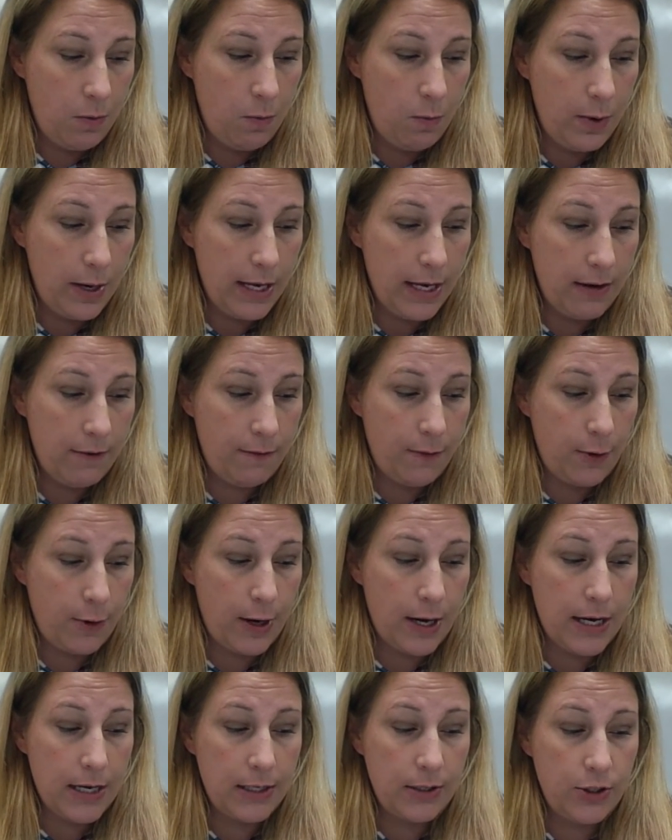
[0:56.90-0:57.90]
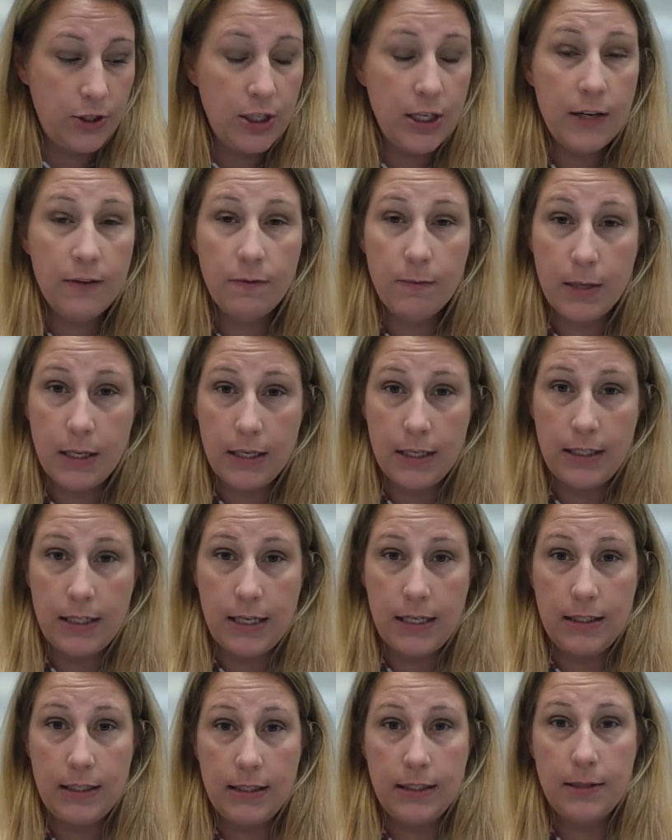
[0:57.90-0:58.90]
we give her an achievement
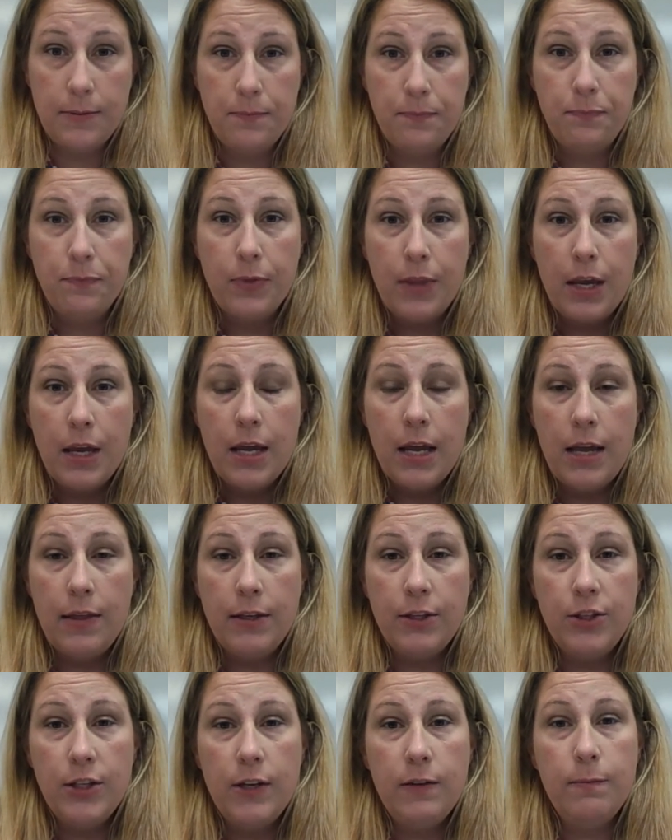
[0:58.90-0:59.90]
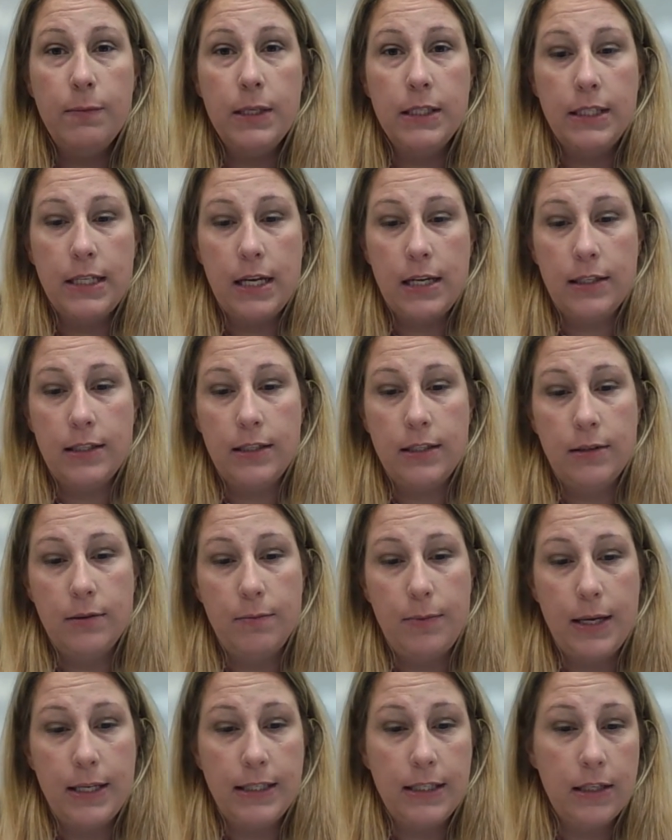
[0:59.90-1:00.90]
test. An achievement test
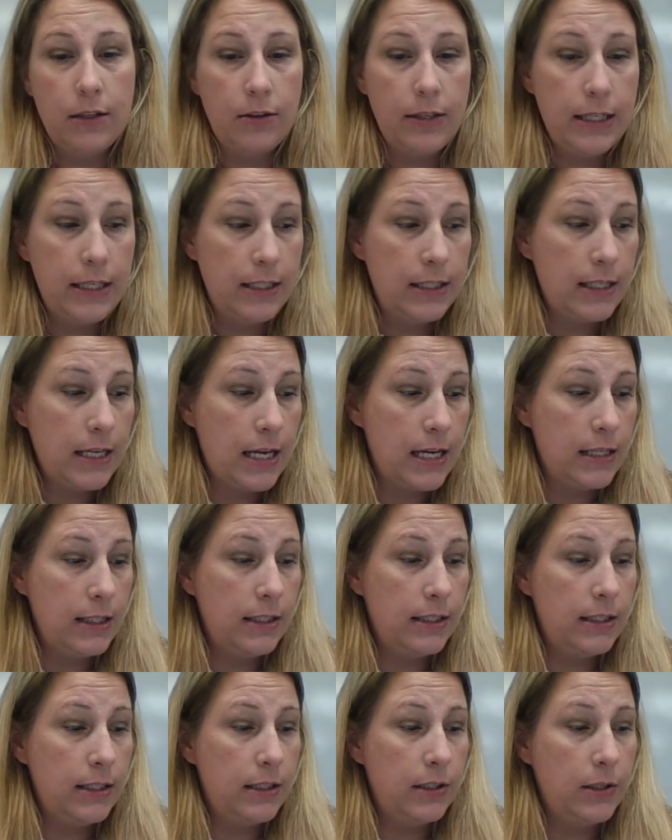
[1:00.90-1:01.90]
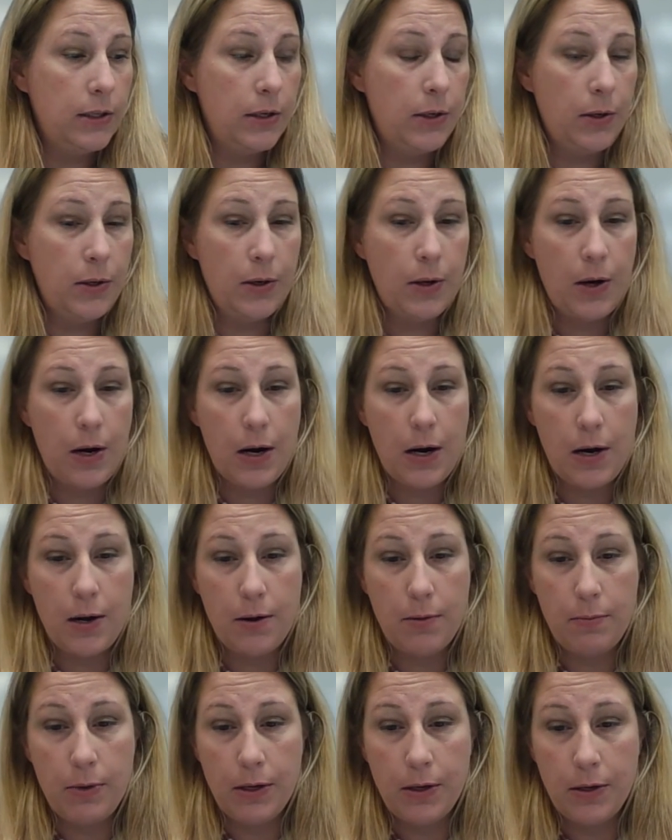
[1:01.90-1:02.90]
basically says
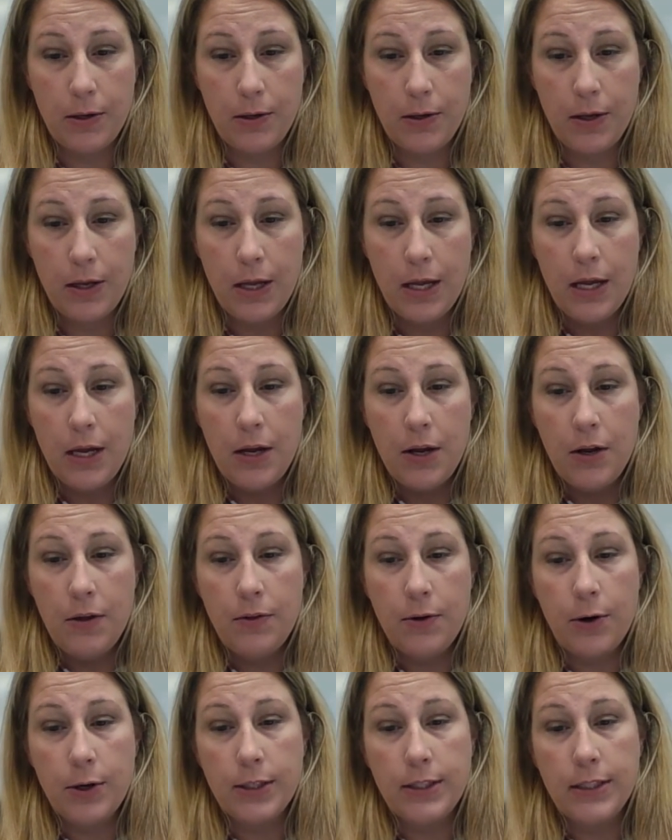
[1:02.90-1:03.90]
there are